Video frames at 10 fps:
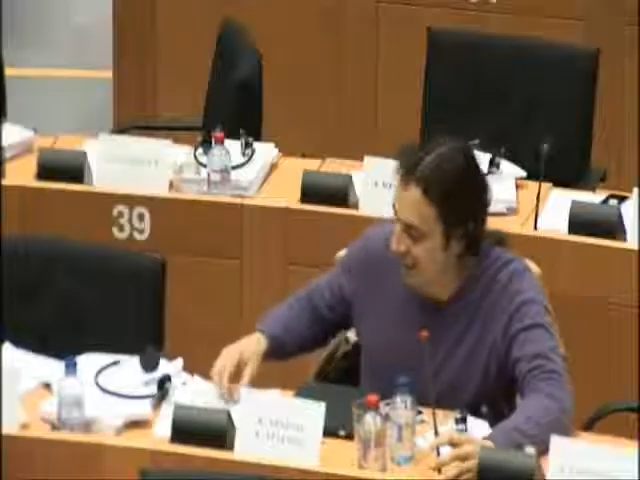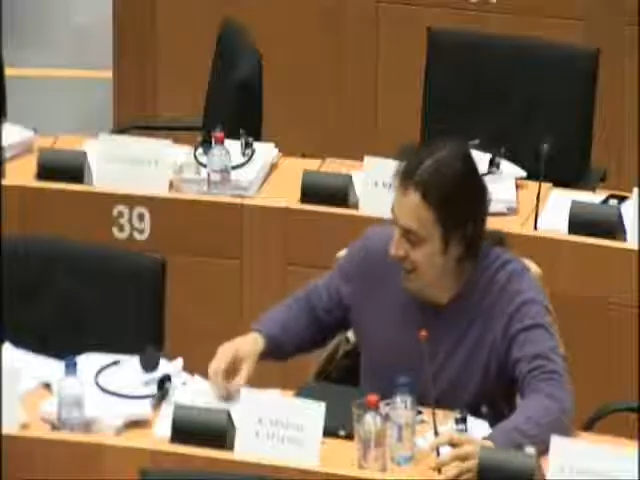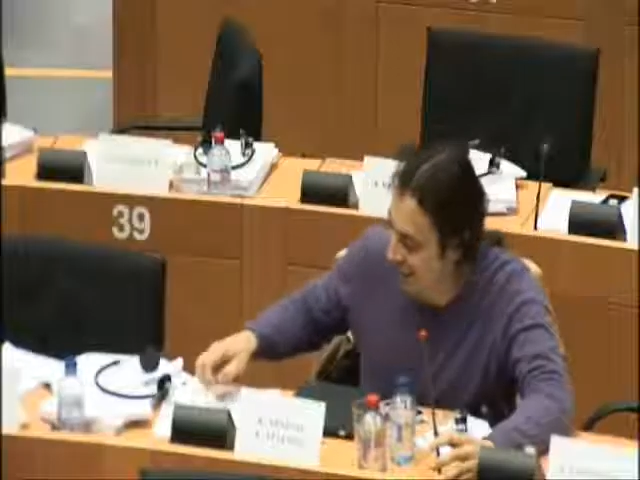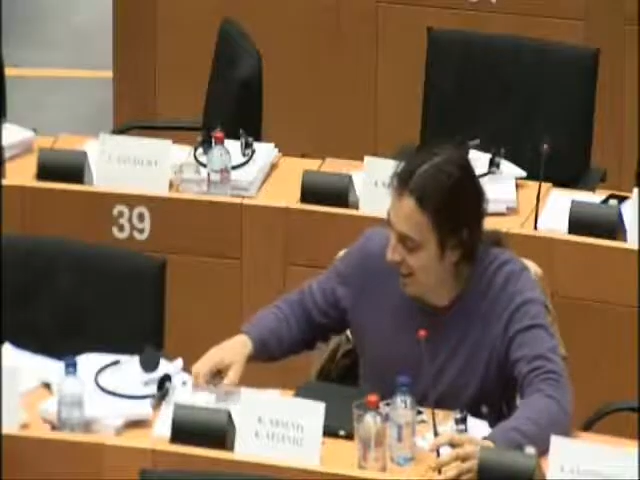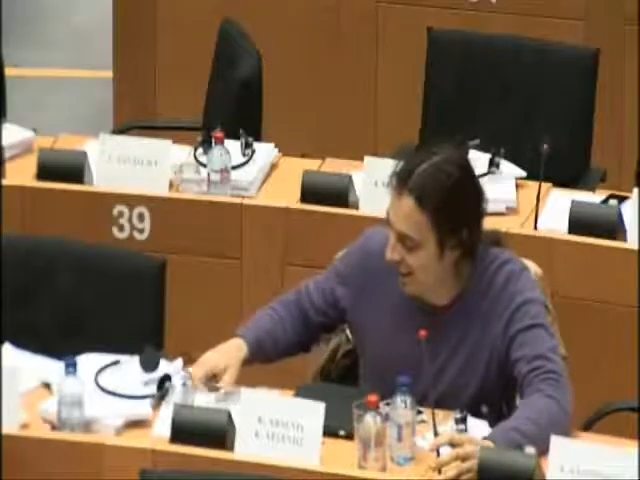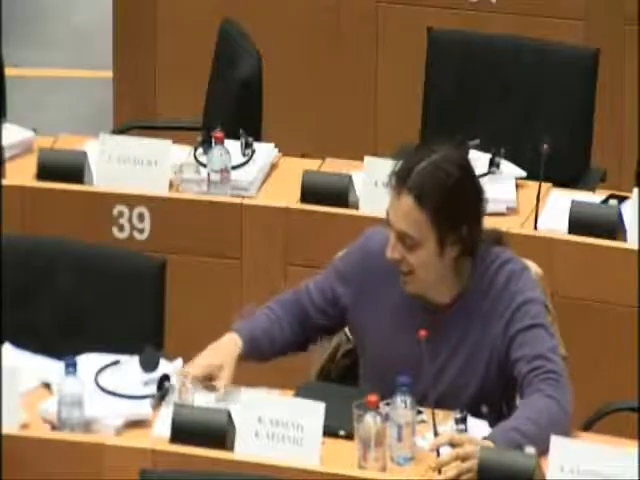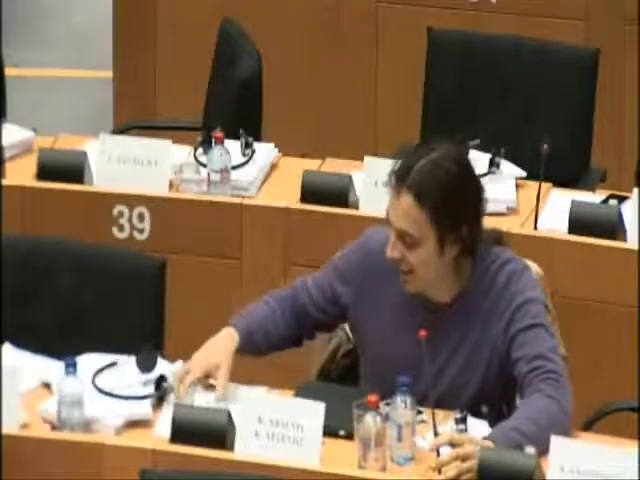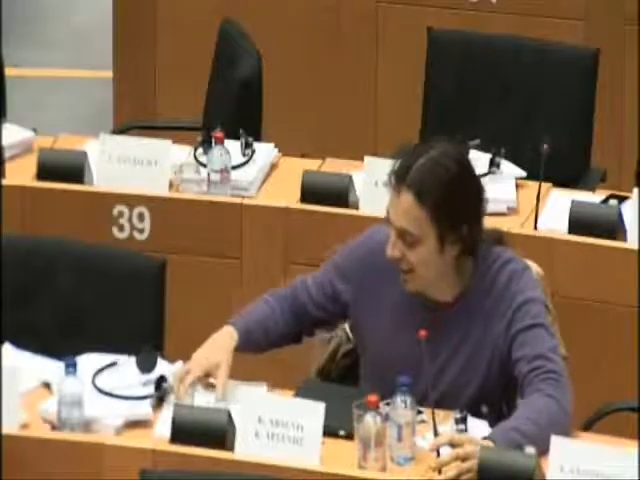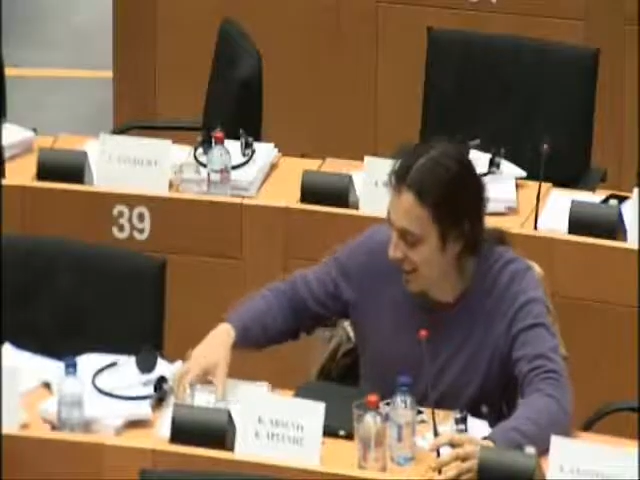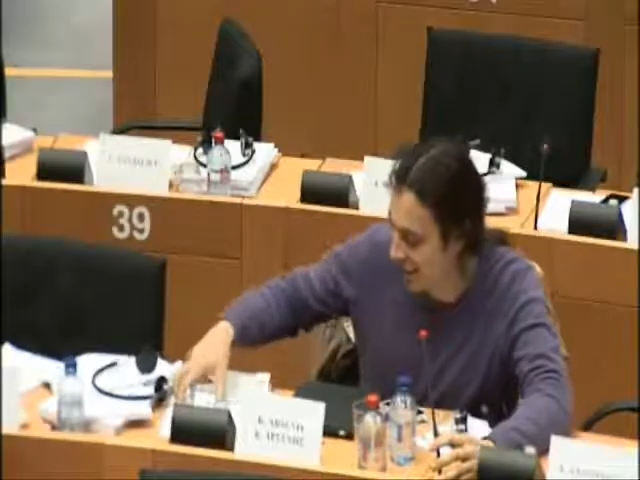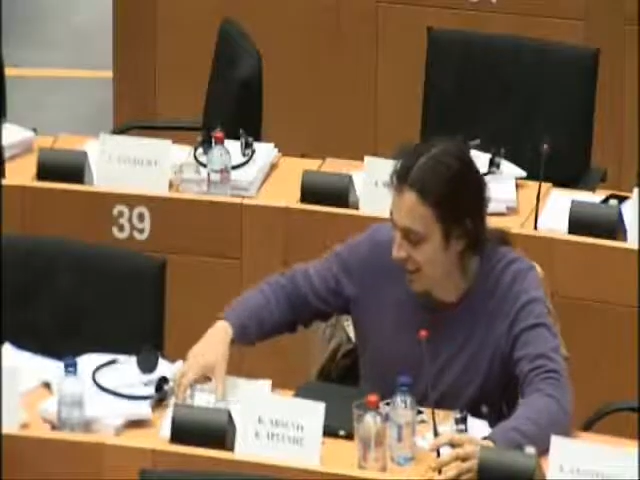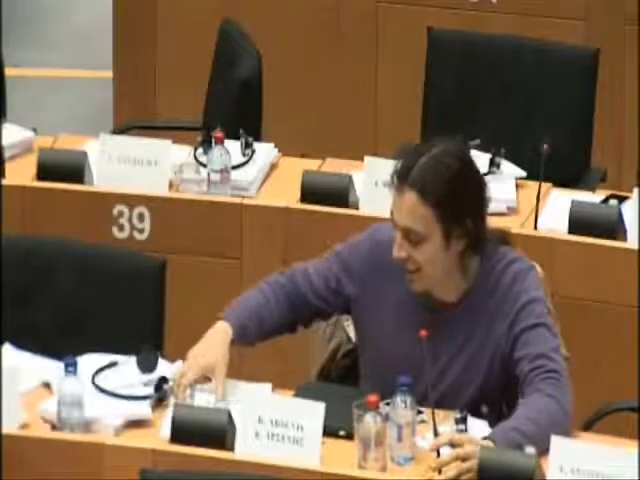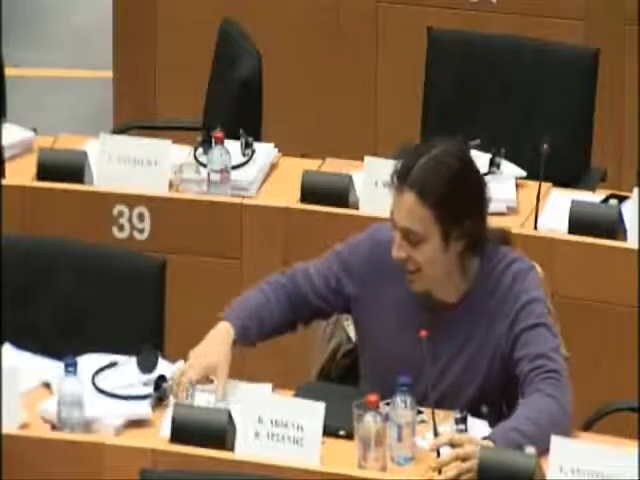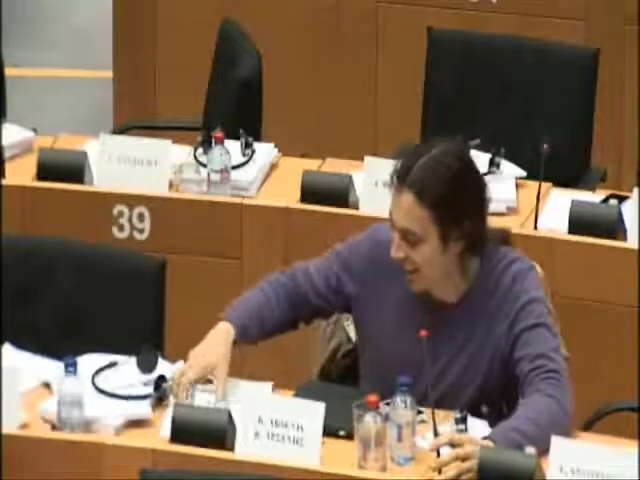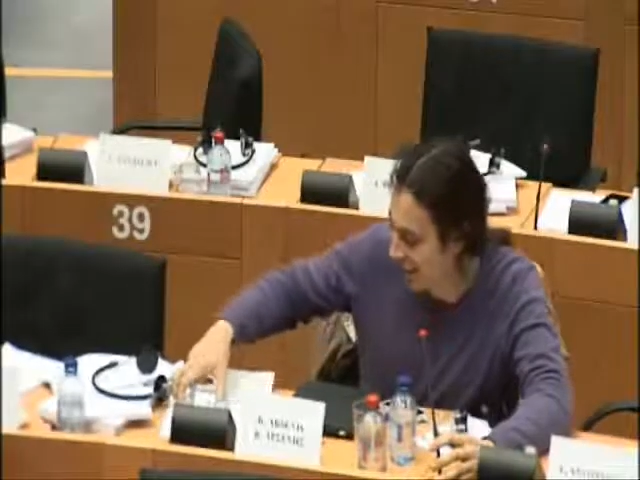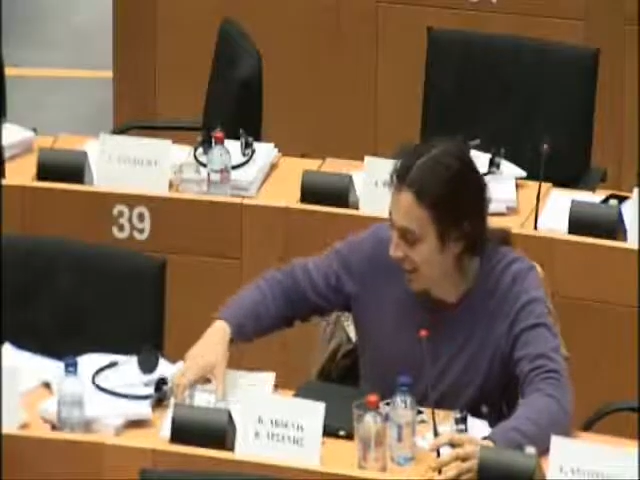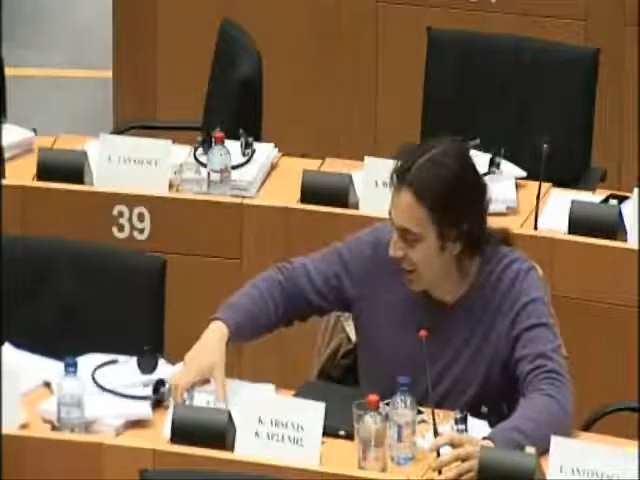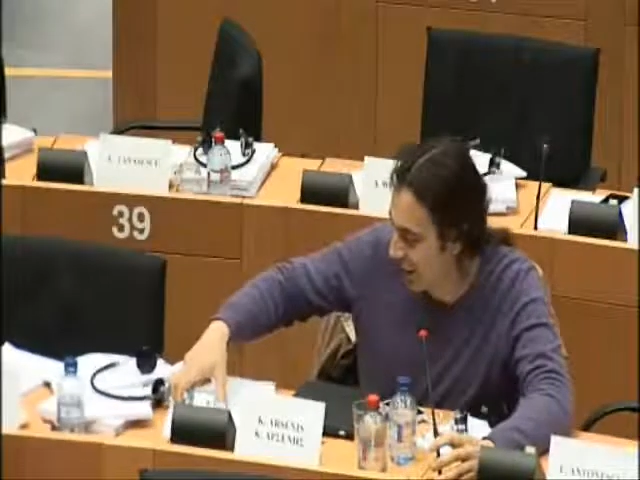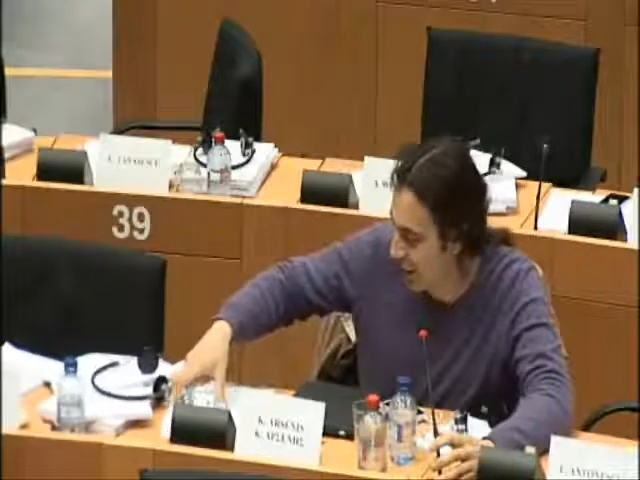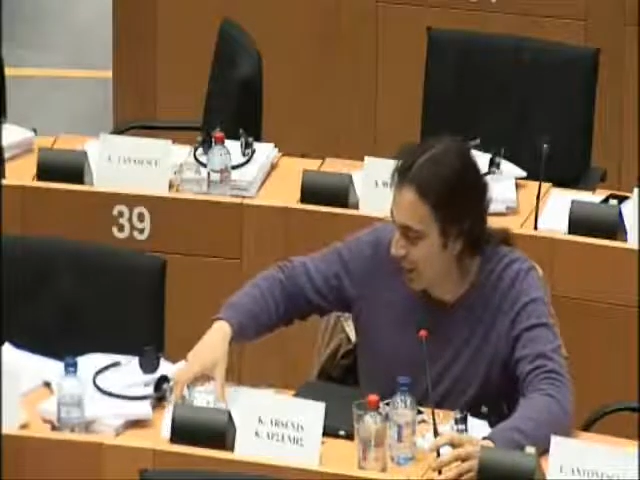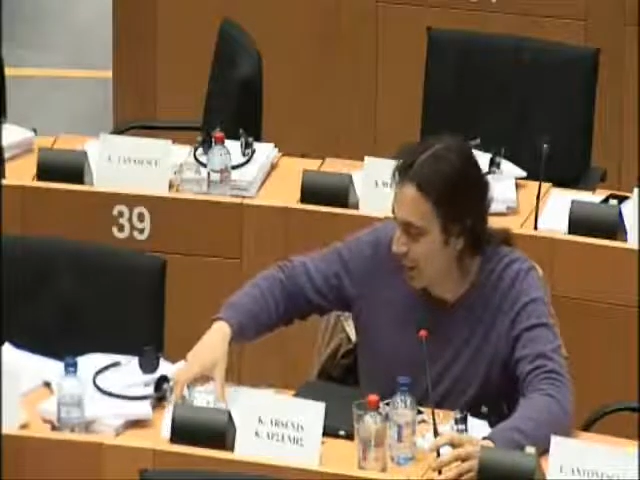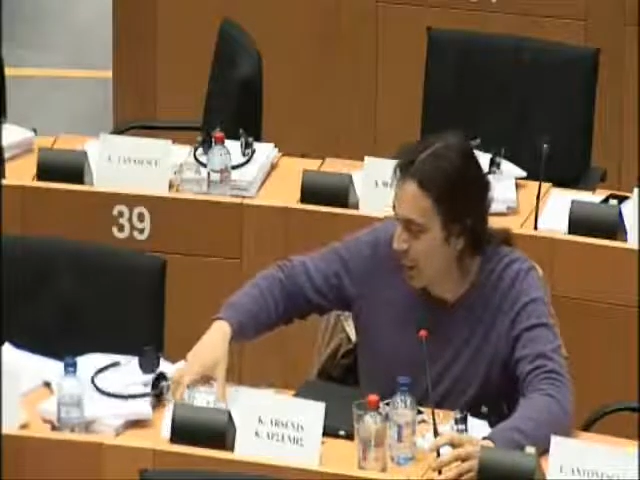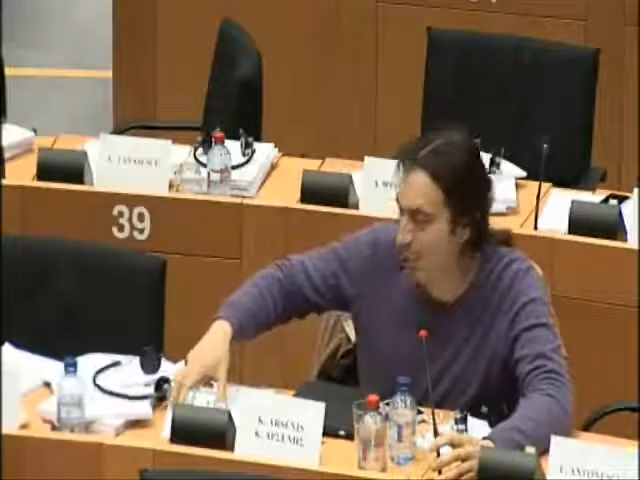I asked citizens in Greece what